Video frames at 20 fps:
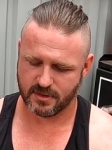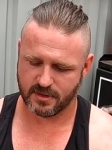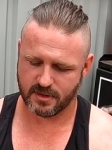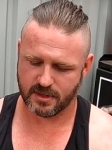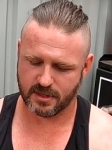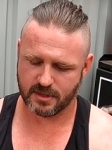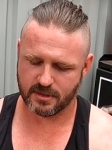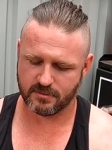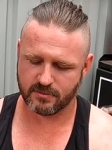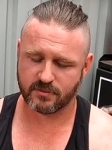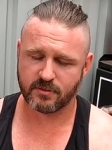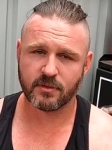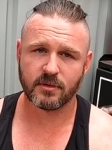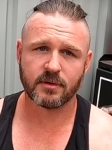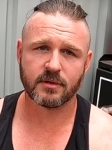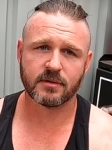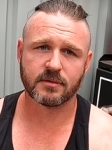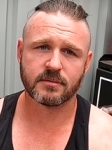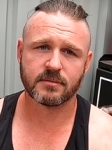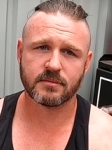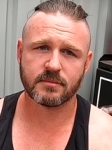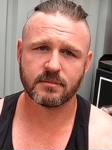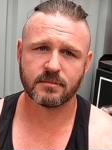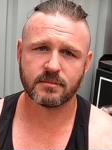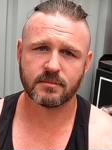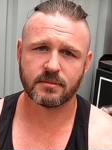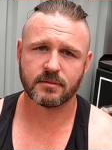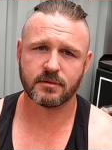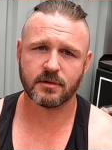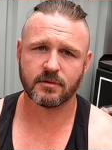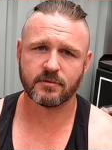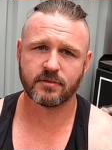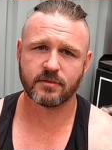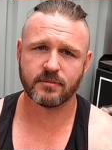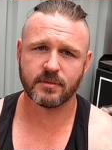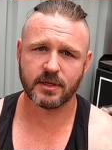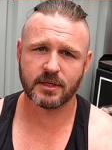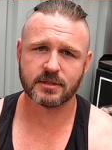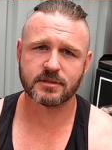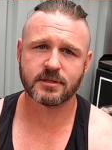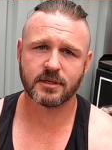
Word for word: and we have kind of gone from there.